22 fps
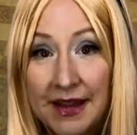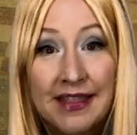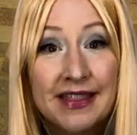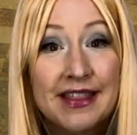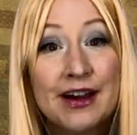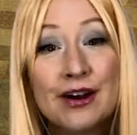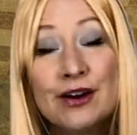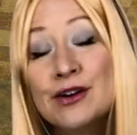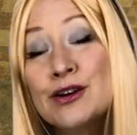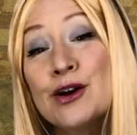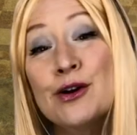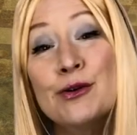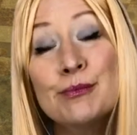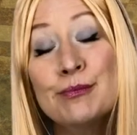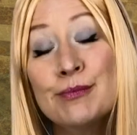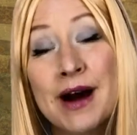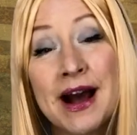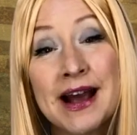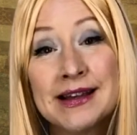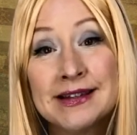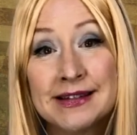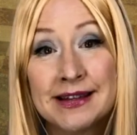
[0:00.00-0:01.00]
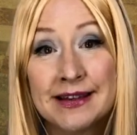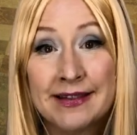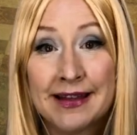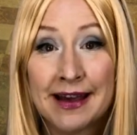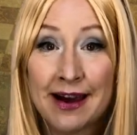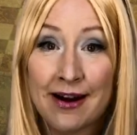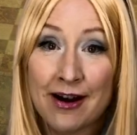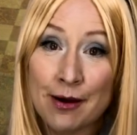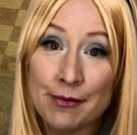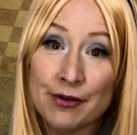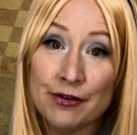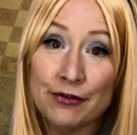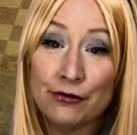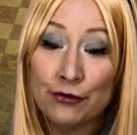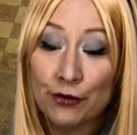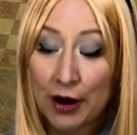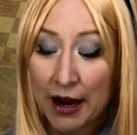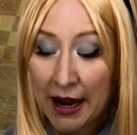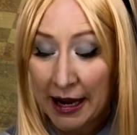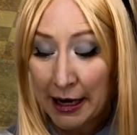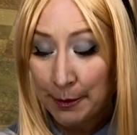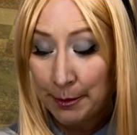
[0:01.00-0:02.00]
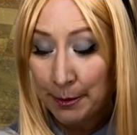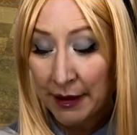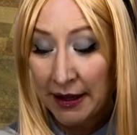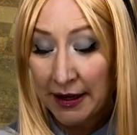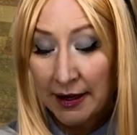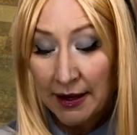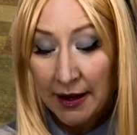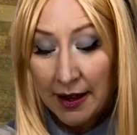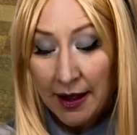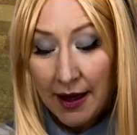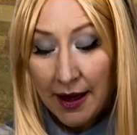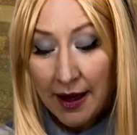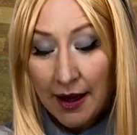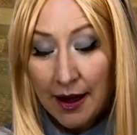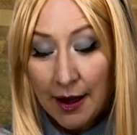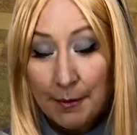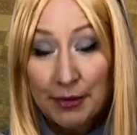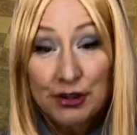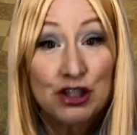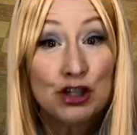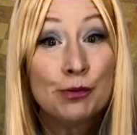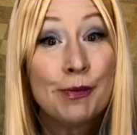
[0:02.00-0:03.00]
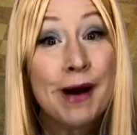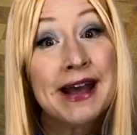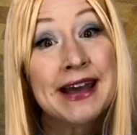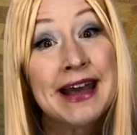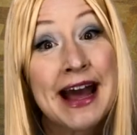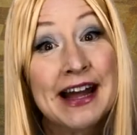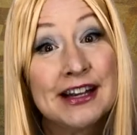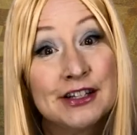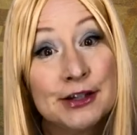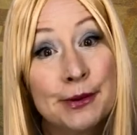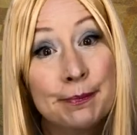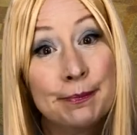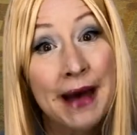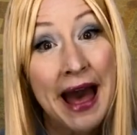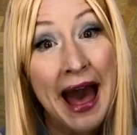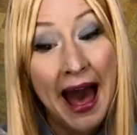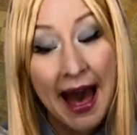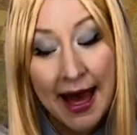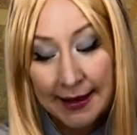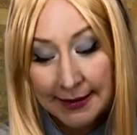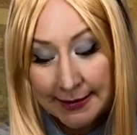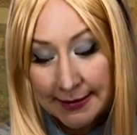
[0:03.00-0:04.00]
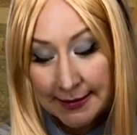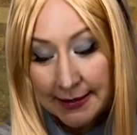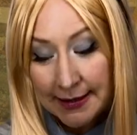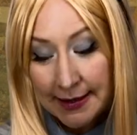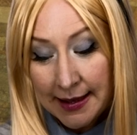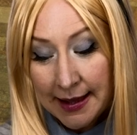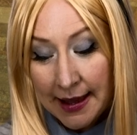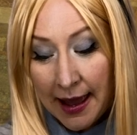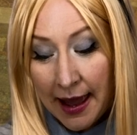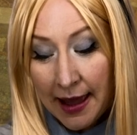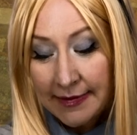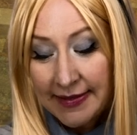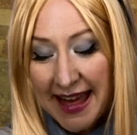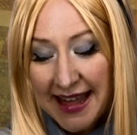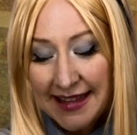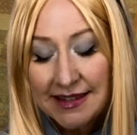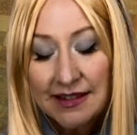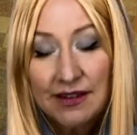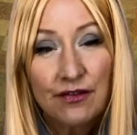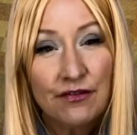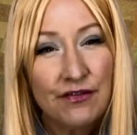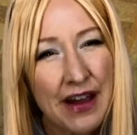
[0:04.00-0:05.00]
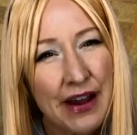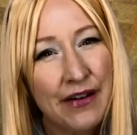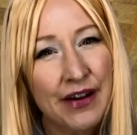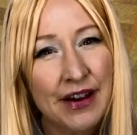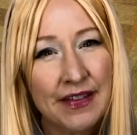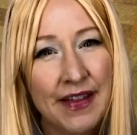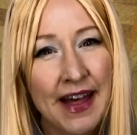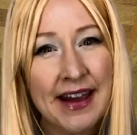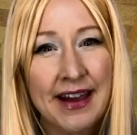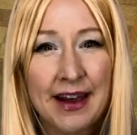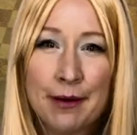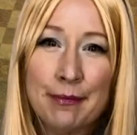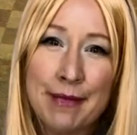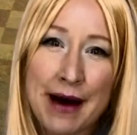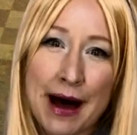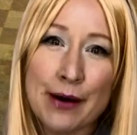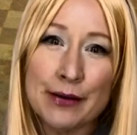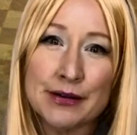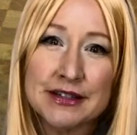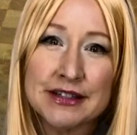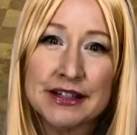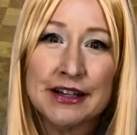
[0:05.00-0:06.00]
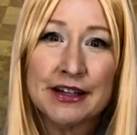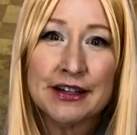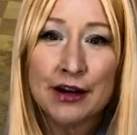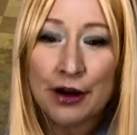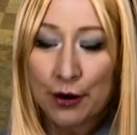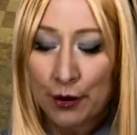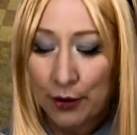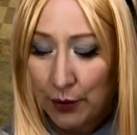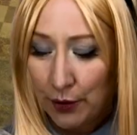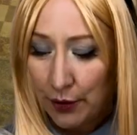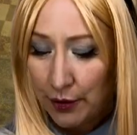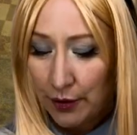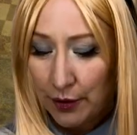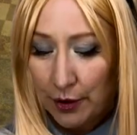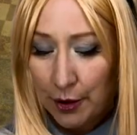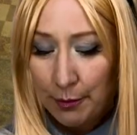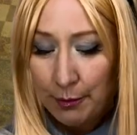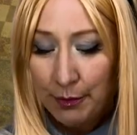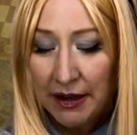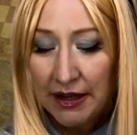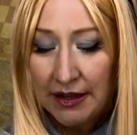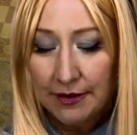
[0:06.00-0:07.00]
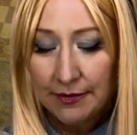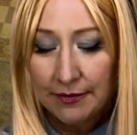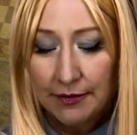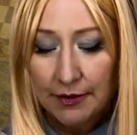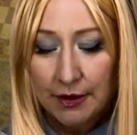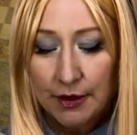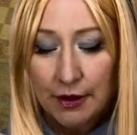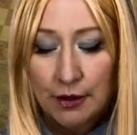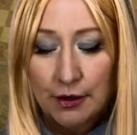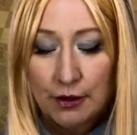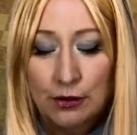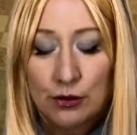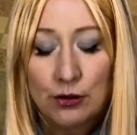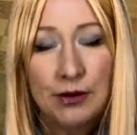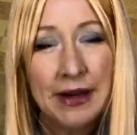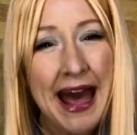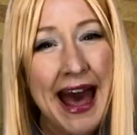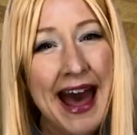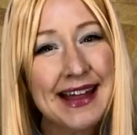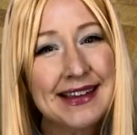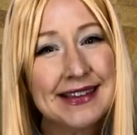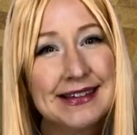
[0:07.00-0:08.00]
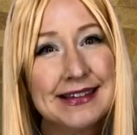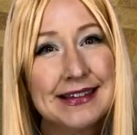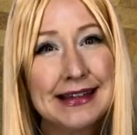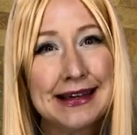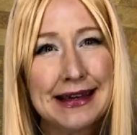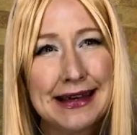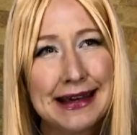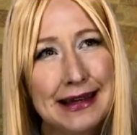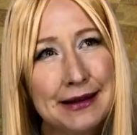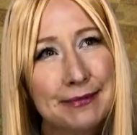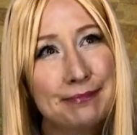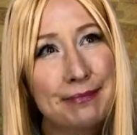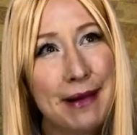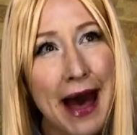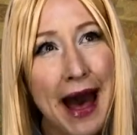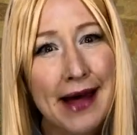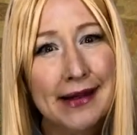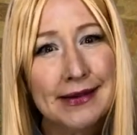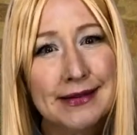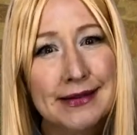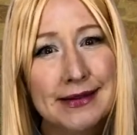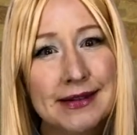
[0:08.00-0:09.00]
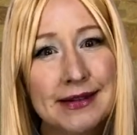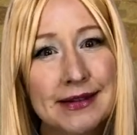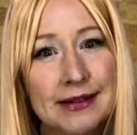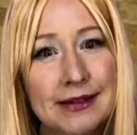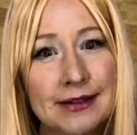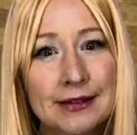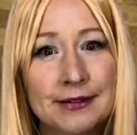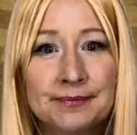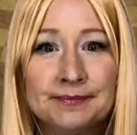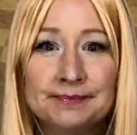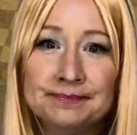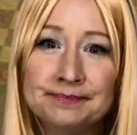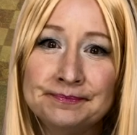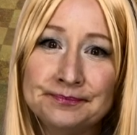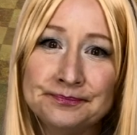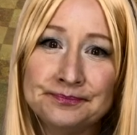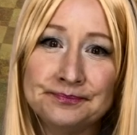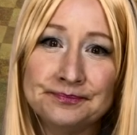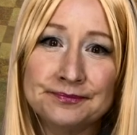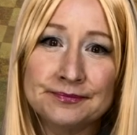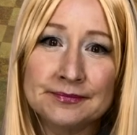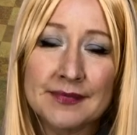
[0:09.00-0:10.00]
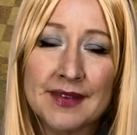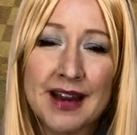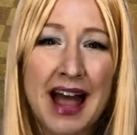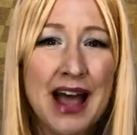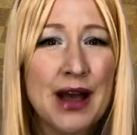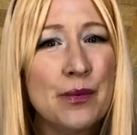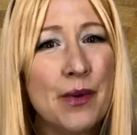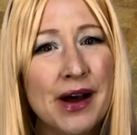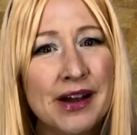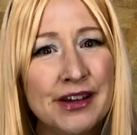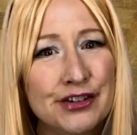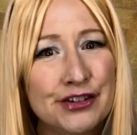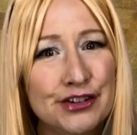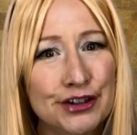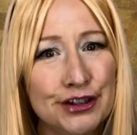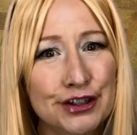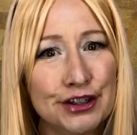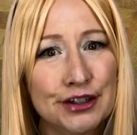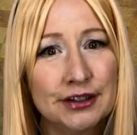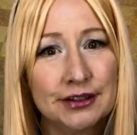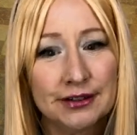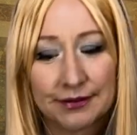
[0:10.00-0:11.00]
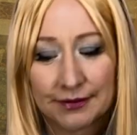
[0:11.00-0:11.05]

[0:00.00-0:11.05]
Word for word: There are no mice in the air, I'm afraid, but, but you might catch a bat. And that's very like a mouse, you know. But do cats eat bats? Hmm, I wonder.